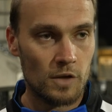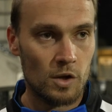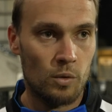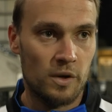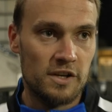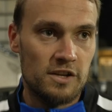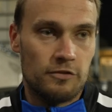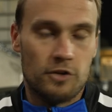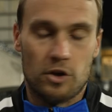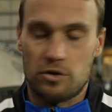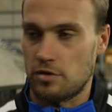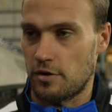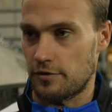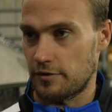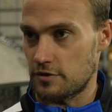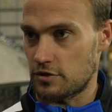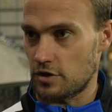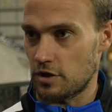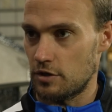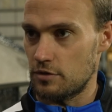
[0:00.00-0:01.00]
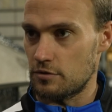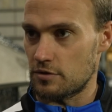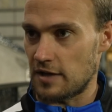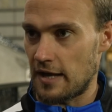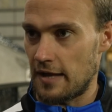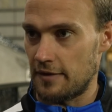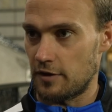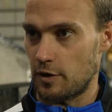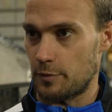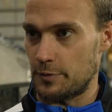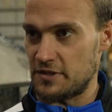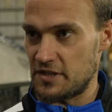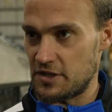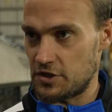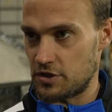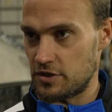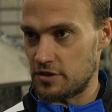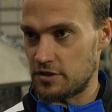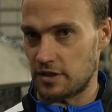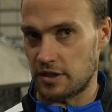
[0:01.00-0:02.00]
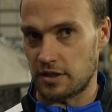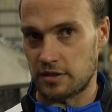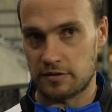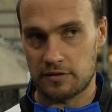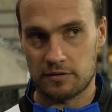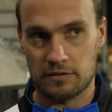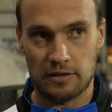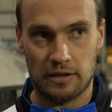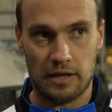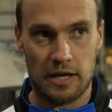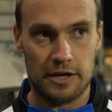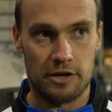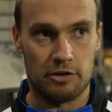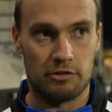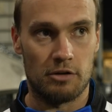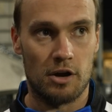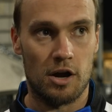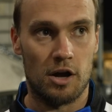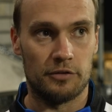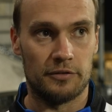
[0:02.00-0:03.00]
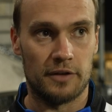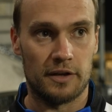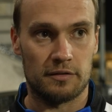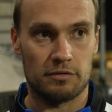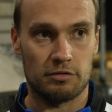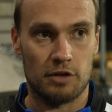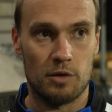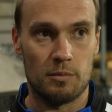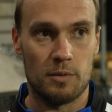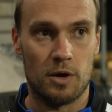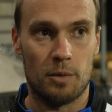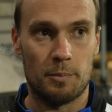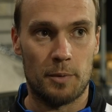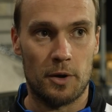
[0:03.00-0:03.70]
when you've got nothing to lose, like the opposition did later on, they throw more